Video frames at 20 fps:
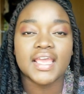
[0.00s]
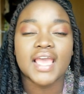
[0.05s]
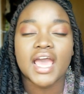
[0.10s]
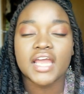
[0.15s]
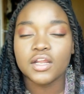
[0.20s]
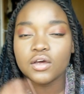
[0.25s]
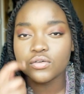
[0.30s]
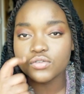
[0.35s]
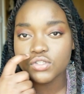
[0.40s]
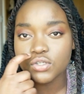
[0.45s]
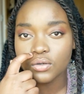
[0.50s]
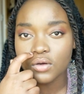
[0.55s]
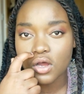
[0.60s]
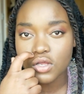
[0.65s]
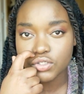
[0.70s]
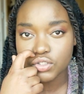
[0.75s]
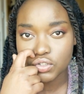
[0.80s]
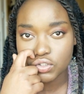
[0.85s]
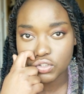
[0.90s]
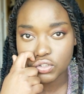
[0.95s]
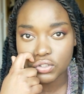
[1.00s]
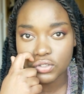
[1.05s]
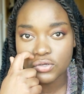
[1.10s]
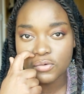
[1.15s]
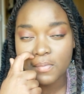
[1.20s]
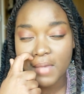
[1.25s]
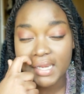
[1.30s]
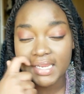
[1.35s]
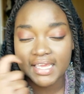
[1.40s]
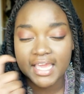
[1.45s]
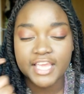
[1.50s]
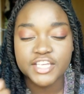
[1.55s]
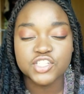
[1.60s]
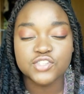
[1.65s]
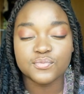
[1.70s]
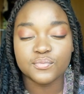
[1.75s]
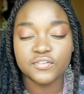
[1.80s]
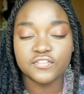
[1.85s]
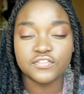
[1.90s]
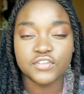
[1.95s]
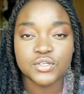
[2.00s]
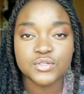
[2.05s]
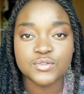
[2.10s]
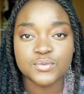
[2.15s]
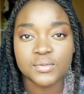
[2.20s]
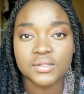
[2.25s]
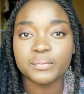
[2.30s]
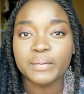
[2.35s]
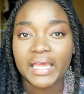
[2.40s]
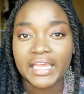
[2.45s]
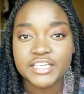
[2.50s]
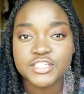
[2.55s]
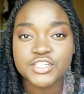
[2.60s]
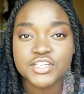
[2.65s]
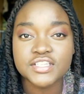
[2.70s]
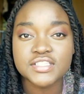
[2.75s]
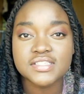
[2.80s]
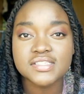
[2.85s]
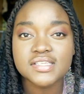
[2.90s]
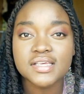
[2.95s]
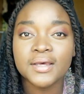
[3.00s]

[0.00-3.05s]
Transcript: And I also got to do medication reviews with patients,